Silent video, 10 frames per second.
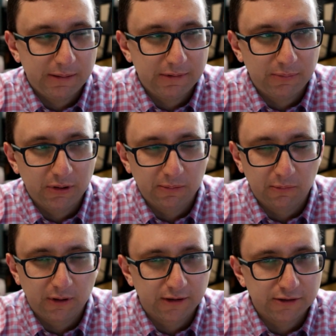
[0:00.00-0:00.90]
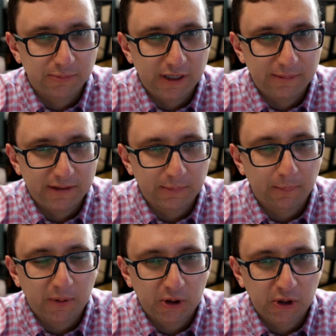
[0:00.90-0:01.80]
I maybe put 1 or 2
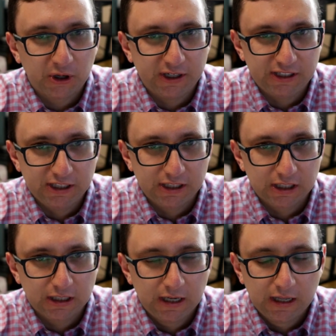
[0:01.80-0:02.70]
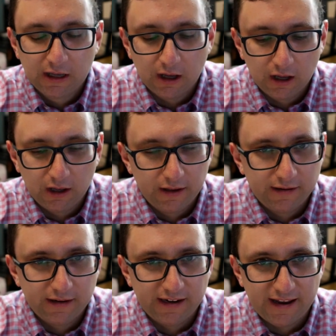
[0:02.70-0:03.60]
babies per year
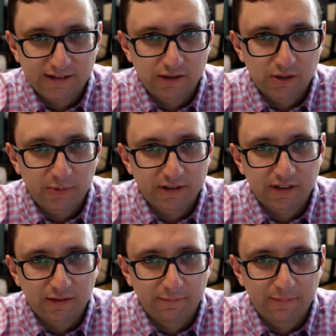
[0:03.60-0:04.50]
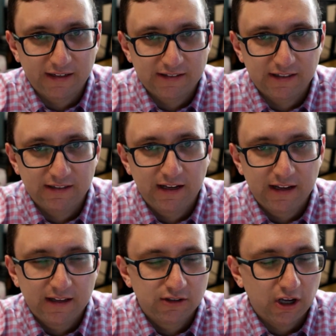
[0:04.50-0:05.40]
on an acid suppressing
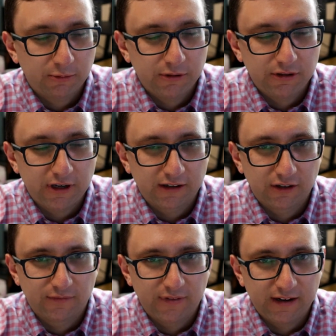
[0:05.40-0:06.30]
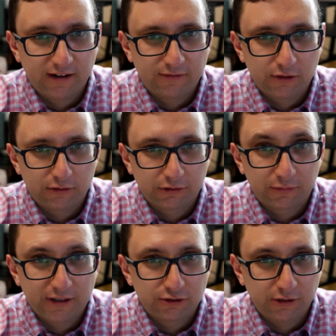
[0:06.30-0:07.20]
medicine. Talk with your doctor and find out if that's
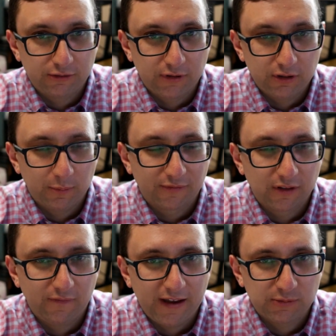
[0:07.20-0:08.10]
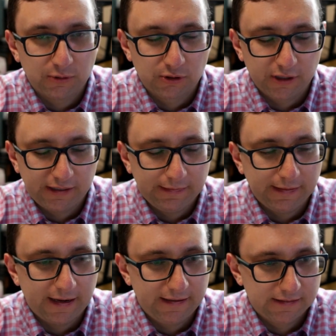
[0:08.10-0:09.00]
the right choice for you, but for the vast
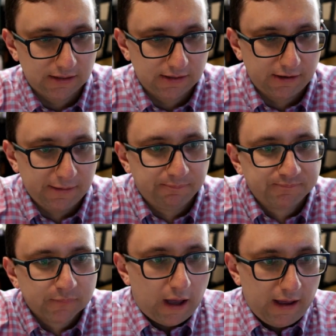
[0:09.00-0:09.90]
majority, not necessary.